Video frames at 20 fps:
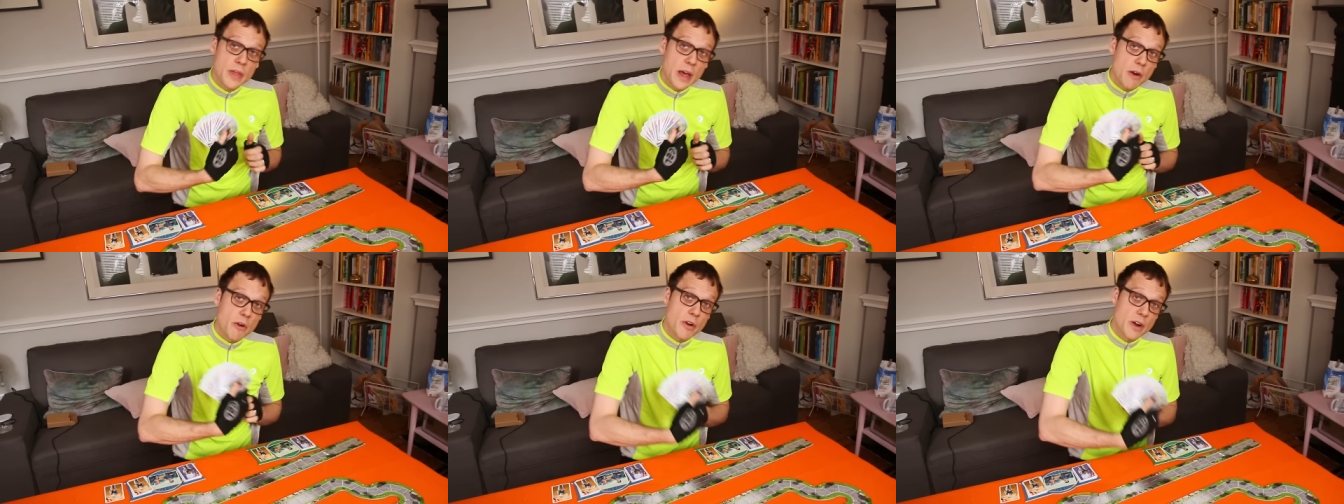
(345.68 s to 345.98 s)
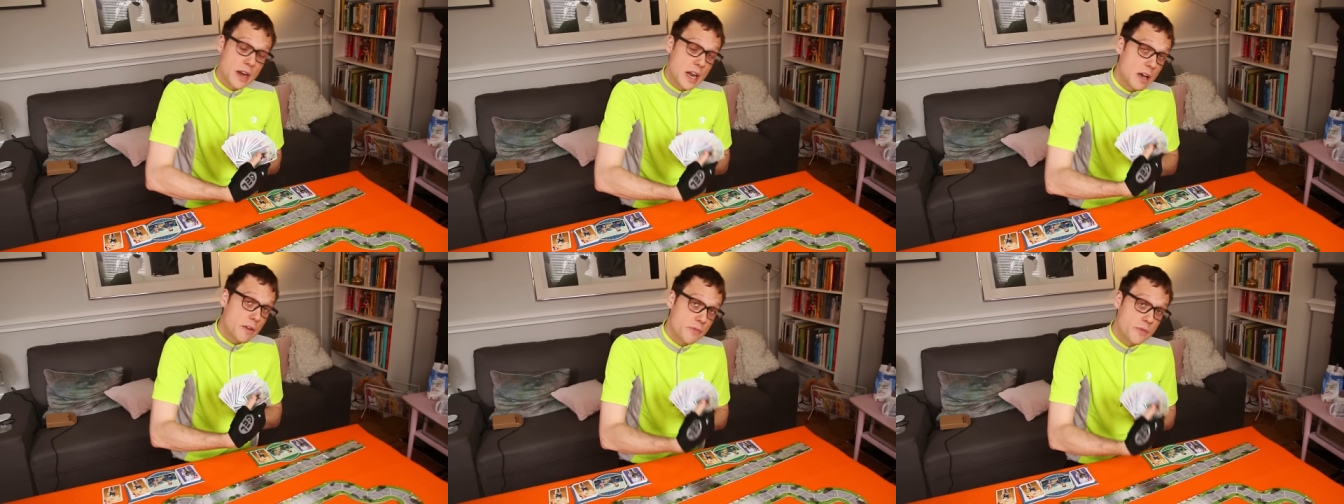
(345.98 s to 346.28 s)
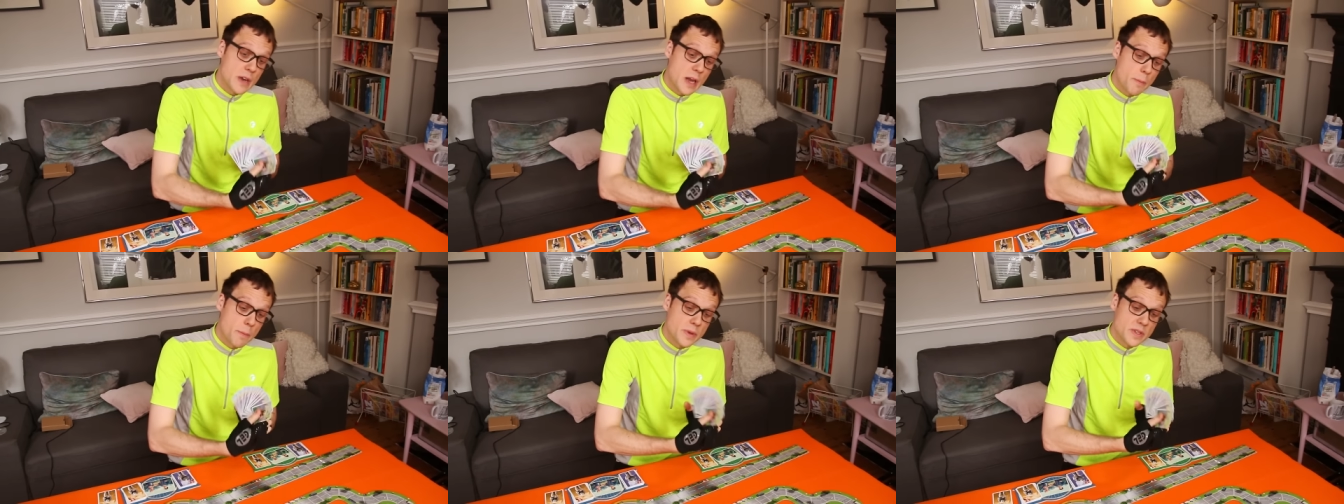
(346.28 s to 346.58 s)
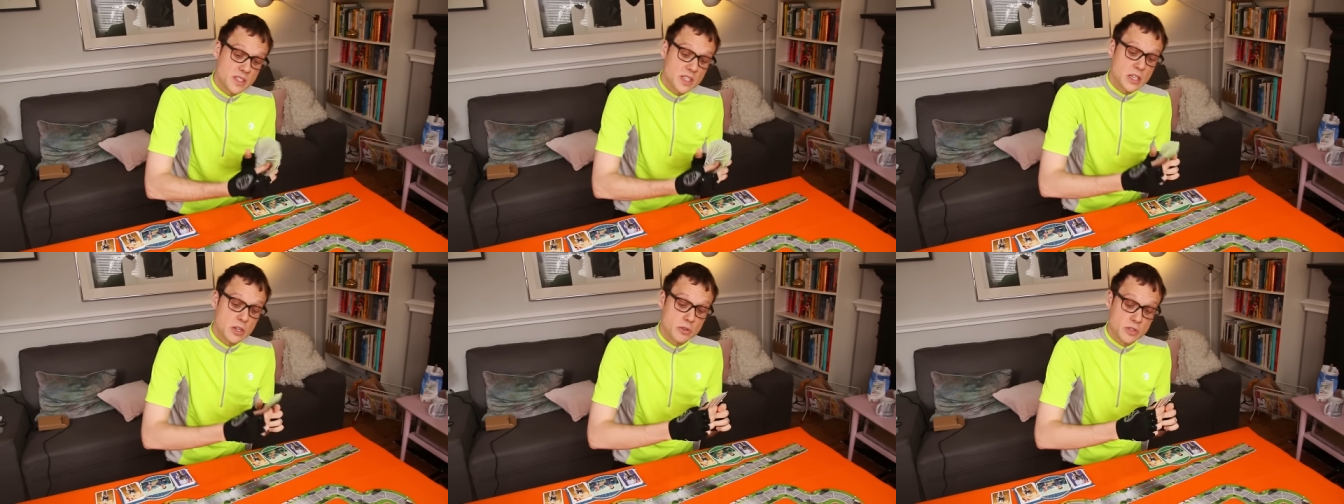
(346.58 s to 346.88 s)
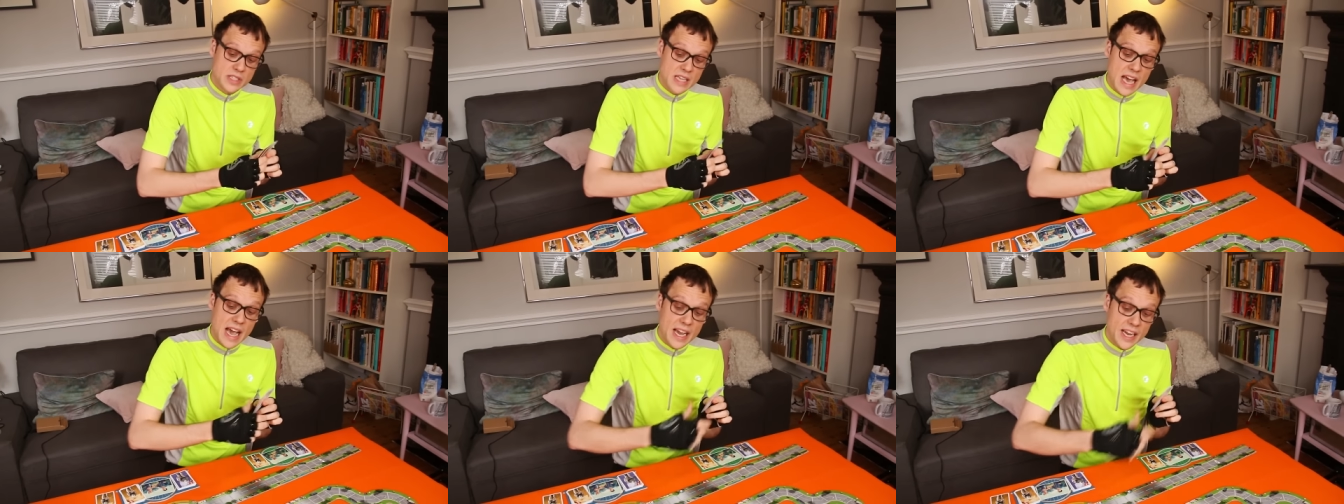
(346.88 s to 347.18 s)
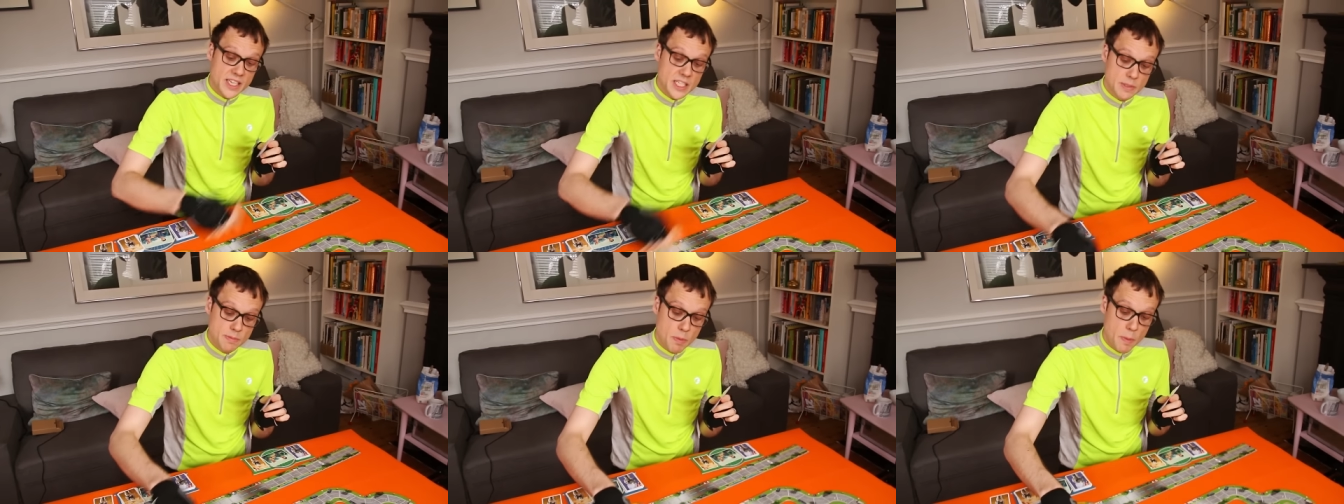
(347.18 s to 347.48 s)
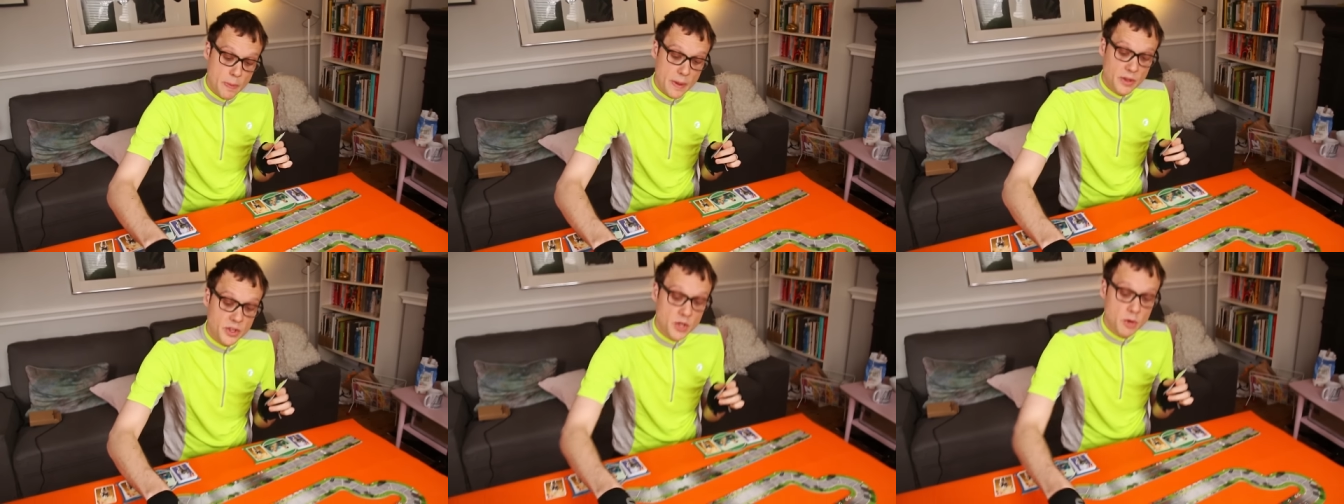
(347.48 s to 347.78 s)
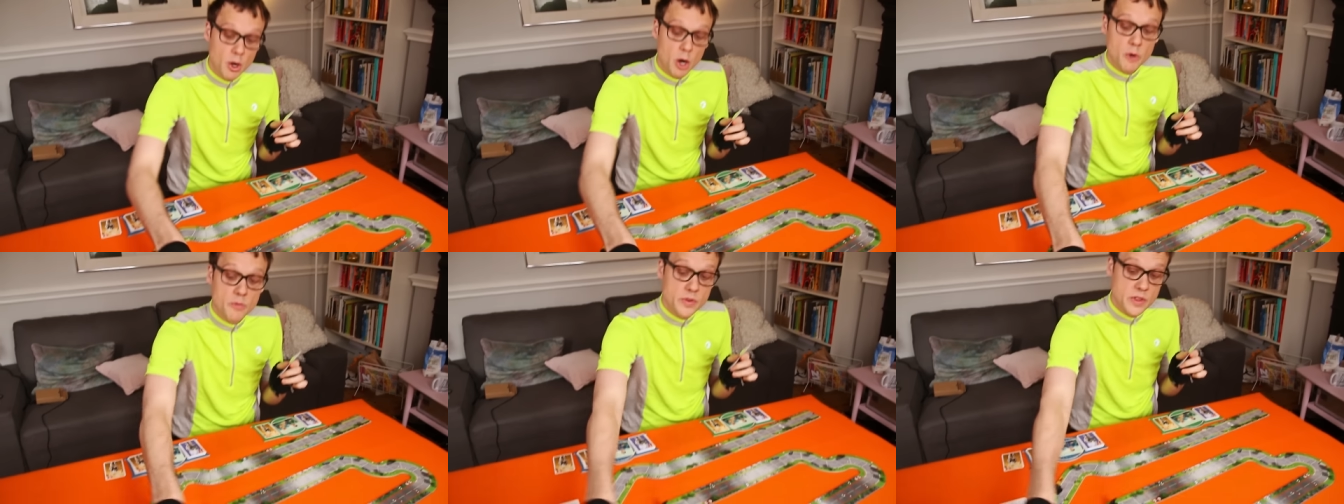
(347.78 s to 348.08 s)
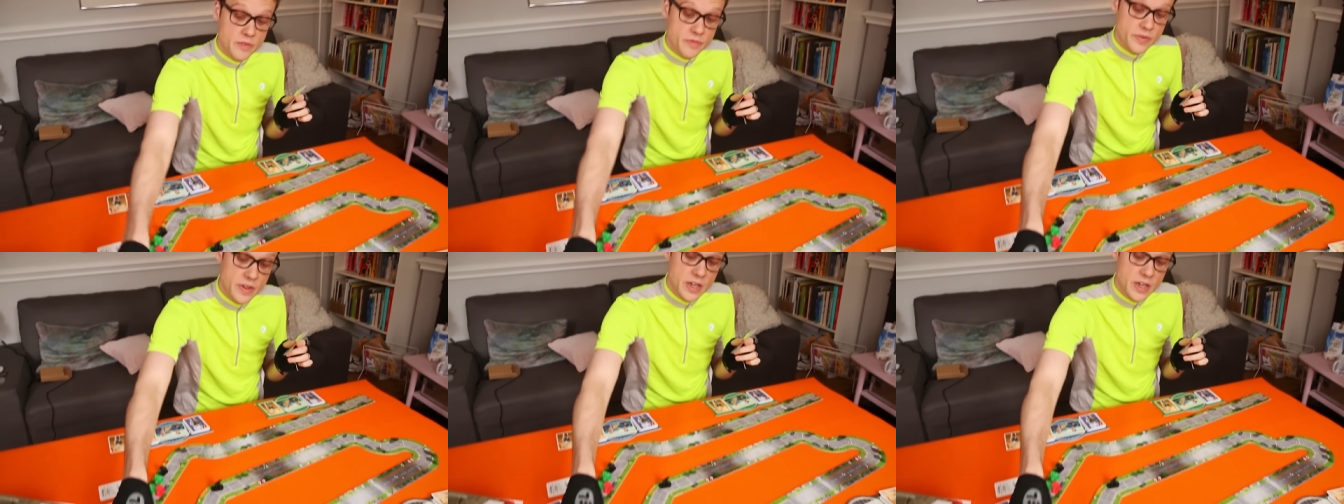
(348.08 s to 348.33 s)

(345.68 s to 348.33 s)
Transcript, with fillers: there are enough numbers in your deck to propel you over the